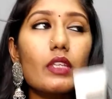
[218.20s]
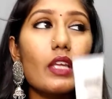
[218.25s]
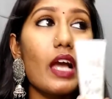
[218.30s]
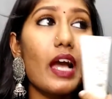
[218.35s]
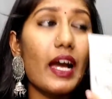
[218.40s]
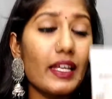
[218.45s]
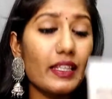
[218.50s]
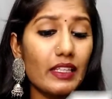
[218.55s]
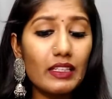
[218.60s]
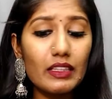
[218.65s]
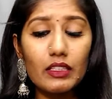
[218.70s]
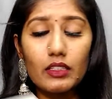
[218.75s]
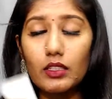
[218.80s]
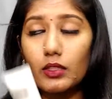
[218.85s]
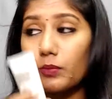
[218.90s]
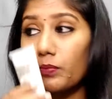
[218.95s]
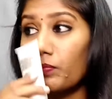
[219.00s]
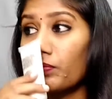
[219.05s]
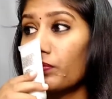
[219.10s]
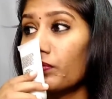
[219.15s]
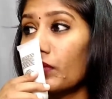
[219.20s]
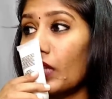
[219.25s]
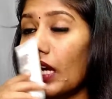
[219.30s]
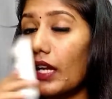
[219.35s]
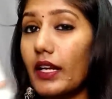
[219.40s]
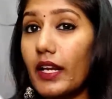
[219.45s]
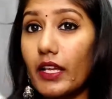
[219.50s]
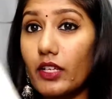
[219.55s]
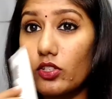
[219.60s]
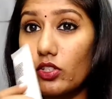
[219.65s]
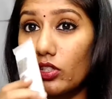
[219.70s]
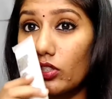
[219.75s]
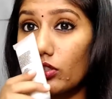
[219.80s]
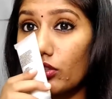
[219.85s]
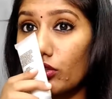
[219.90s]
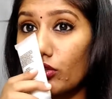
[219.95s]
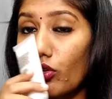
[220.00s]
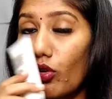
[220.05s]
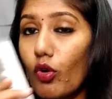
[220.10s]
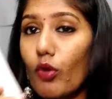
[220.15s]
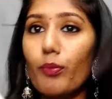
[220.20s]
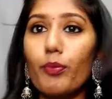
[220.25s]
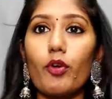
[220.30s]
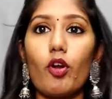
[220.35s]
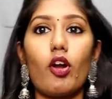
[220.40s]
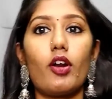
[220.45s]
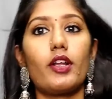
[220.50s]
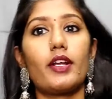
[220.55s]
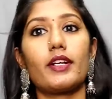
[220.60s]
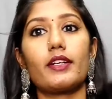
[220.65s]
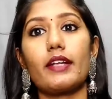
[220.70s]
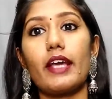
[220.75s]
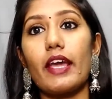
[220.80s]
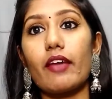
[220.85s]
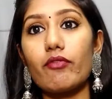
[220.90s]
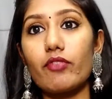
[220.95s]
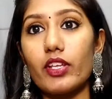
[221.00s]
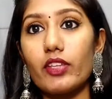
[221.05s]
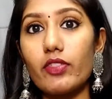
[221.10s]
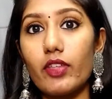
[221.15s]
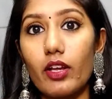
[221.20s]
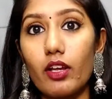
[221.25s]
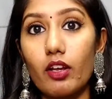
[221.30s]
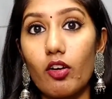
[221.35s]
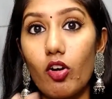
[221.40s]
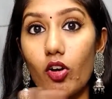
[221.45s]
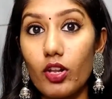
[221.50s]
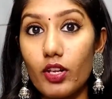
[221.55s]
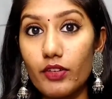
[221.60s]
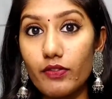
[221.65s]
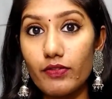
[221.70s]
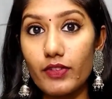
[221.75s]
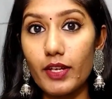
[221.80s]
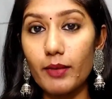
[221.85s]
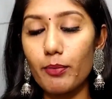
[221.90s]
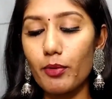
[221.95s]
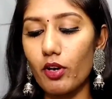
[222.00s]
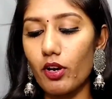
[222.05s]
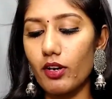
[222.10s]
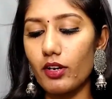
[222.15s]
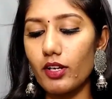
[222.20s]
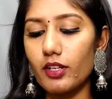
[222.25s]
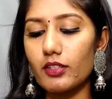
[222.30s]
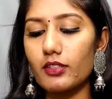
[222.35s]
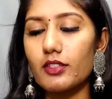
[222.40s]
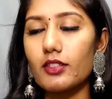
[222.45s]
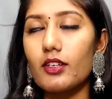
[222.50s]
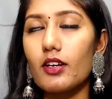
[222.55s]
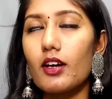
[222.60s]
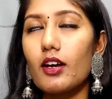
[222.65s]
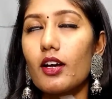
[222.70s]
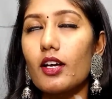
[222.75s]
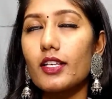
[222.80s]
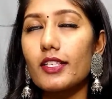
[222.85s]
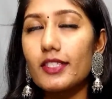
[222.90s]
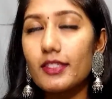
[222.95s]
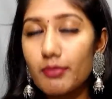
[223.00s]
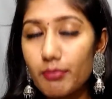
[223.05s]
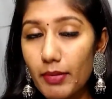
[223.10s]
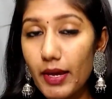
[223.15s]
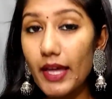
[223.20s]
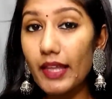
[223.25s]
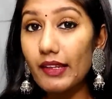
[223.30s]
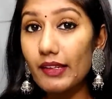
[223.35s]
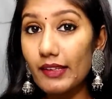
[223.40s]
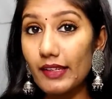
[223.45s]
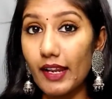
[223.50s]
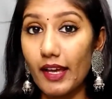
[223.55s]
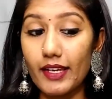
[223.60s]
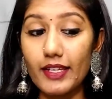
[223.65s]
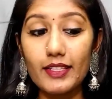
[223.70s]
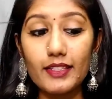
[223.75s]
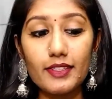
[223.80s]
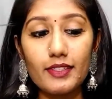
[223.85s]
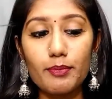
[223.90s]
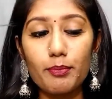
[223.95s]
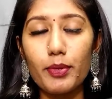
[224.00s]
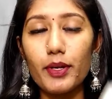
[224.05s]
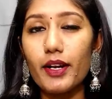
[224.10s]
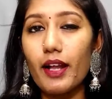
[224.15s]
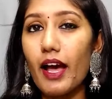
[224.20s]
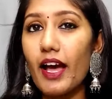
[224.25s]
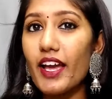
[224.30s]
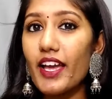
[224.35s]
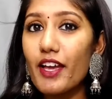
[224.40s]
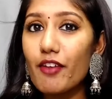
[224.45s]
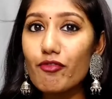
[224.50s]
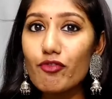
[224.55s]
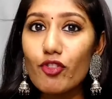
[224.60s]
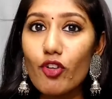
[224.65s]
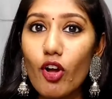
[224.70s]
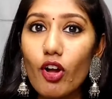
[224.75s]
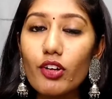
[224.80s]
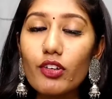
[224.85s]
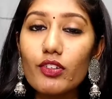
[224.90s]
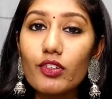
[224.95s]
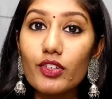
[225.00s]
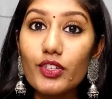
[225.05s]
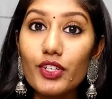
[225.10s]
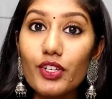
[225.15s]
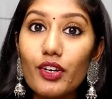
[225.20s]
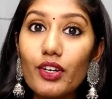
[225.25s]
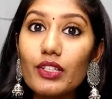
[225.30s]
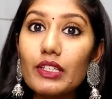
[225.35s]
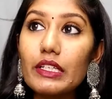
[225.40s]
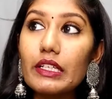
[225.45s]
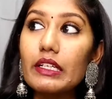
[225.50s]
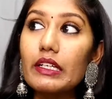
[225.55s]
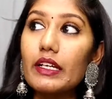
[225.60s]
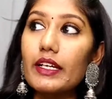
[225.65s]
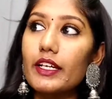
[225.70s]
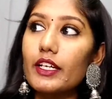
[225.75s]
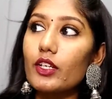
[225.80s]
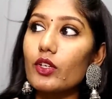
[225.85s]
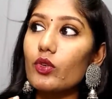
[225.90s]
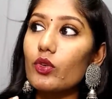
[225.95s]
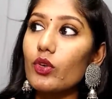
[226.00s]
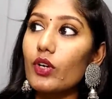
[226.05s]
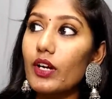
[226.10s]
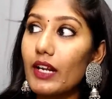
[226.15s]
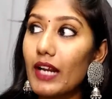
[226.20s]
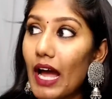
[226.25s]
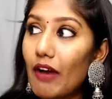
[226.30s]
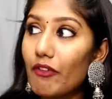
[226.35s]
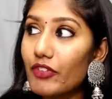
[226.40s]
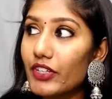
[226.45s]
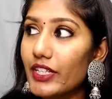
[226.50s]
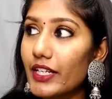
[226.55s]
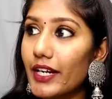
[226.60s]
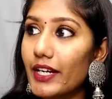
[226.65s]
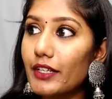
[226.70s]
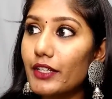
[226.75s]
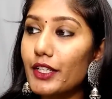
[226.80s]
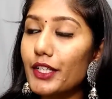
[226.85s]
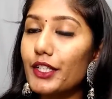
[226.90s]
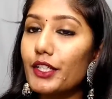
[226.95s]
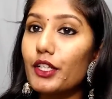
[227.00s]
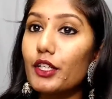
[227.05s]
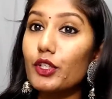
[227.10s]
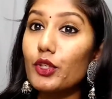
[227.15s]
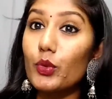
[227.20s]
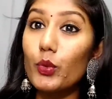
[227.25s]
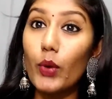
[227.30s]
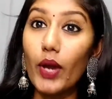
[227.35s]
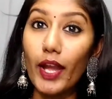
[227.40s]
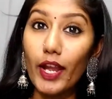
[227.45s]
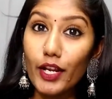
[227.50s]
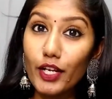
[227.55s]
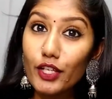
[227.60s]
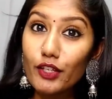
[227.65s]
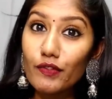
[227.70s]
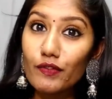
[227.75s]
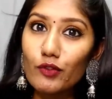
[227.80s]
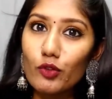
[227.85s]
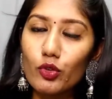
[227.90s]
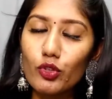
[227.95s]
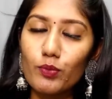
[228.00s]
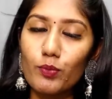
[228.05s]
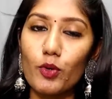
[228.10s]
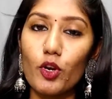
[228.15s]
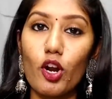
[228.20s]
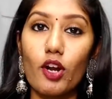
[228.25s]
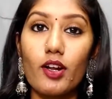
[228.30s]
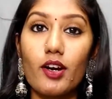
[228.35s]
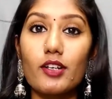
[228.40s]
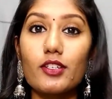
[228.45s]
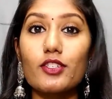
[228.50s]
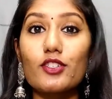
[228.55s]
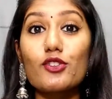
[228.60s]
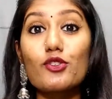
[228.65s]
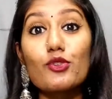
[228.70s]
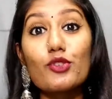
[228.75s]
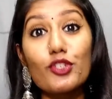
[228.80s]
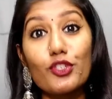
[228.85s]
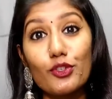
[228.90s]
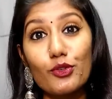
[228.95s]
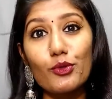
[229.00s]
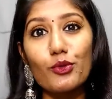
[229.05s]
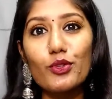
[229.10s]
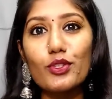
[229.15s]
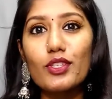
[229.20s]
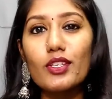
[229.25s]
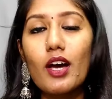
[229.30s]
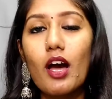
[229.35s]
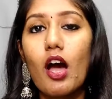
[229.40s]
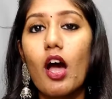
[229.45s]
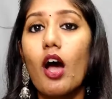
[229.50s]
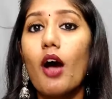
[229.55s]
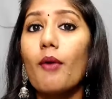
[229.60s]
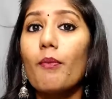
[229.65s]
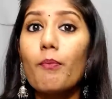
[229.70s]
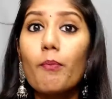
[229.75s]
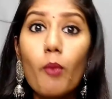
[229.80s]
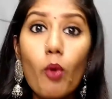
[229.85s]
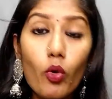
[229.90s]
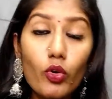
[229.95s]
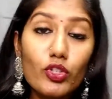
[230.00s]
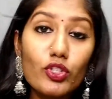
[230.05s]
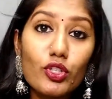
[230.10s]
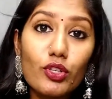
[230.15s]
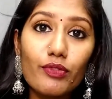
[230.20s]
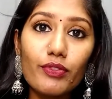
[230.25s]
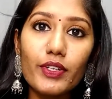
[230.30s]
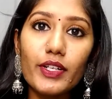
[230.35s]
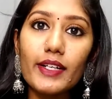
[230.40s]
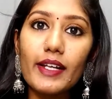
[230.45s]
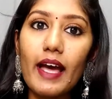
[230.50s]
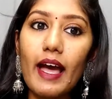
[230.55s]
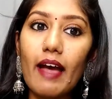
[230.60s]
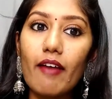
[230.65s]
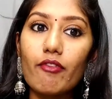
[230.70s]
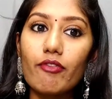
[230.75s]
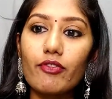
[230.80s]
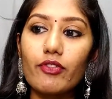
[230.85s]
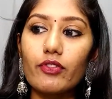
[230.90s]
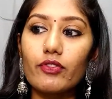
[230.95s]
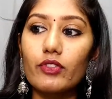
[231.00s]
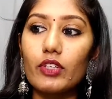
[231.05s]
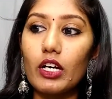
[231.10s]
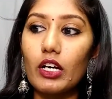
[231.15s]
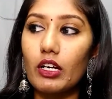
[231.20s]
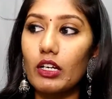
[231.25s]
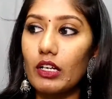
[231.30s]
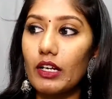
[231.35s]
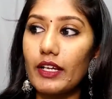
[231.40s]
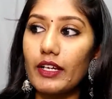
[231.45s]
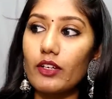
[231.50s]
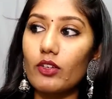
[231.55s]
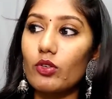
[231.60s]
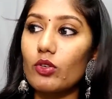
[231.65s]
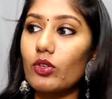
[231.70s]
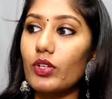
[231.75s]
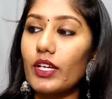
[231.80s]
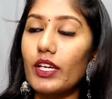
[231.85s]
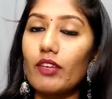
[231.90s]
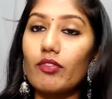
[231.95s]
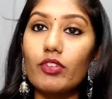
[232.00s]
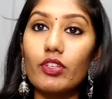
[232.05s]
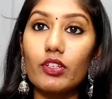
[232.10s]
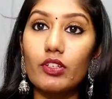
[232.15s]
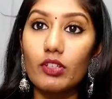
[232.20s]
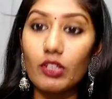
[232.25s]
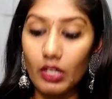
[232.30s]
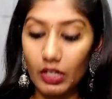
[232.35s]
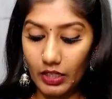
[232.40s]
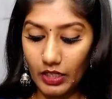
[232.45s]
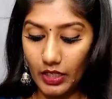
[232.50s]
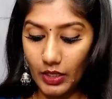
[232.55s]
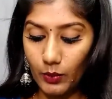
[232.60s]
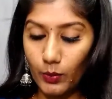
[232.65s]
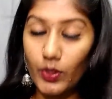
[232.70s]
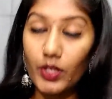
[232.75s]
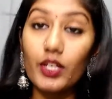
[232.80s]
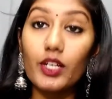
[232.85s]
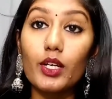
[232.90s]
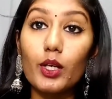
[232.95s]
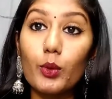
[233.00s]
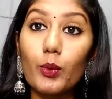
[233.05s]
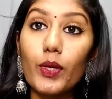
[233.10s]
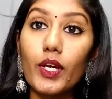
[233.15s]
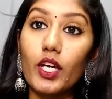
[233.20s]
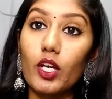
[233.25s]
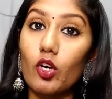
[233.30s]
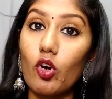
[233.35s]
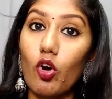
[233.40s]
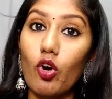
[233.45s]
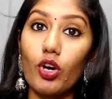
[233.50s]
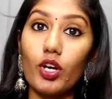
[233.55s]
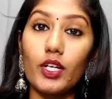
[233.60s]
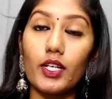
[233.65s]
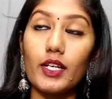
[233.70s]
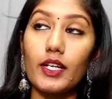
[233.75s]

I think the Nature's Co product, everything, all of their products smell nice, but I have not really gravitated to any of those products to use. Most of it have even given it away or